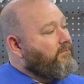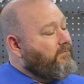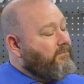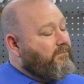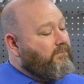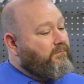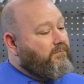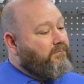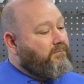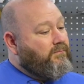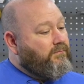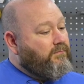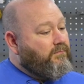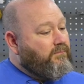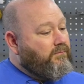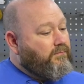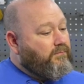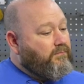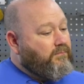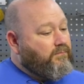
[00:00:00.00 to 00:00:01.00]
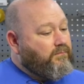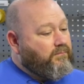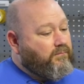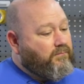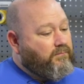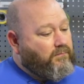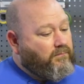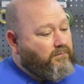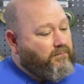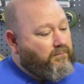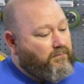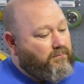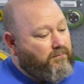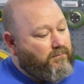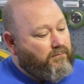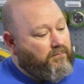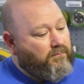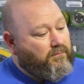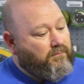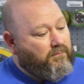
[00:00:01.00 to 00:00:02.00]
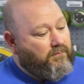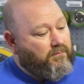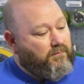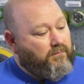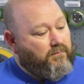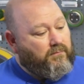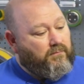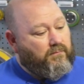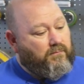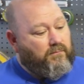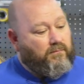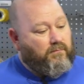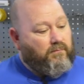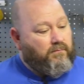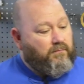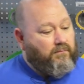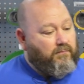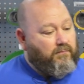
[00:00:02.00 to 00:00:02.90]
The person shown says nothing.